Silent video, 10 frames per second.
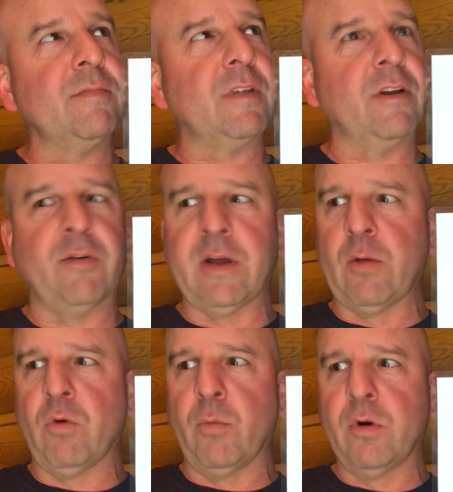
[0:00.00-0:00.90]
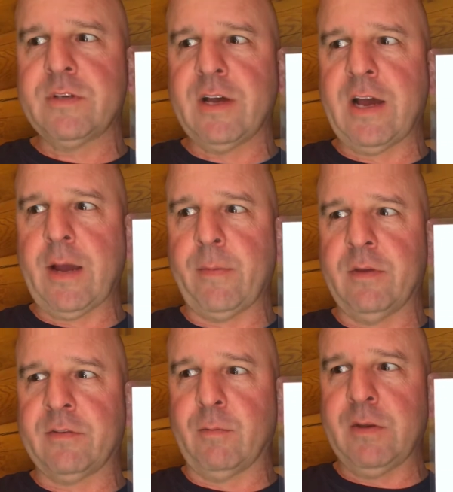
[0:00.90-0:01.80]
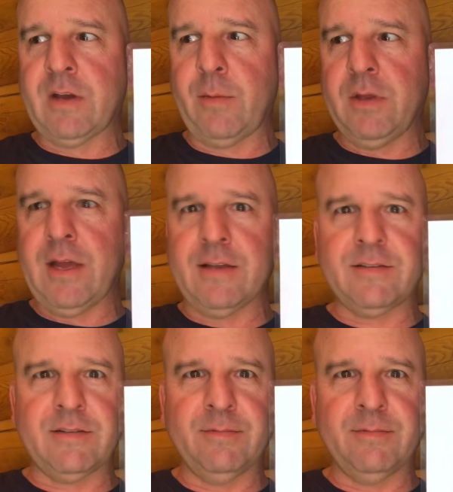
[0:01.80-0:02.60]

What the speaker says: All right, one more time. Then it's going to be time to guess.